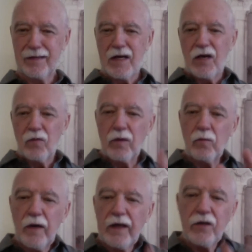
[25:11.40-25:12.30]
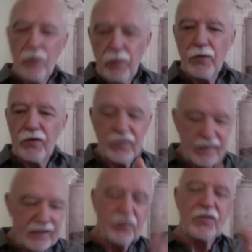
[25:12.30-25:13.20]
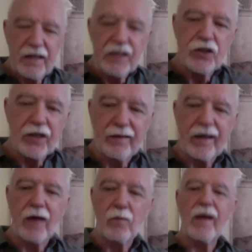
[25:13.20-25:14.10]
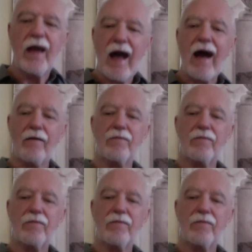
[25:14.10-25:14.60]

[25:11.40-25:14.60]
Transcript: When we use this teaching that we have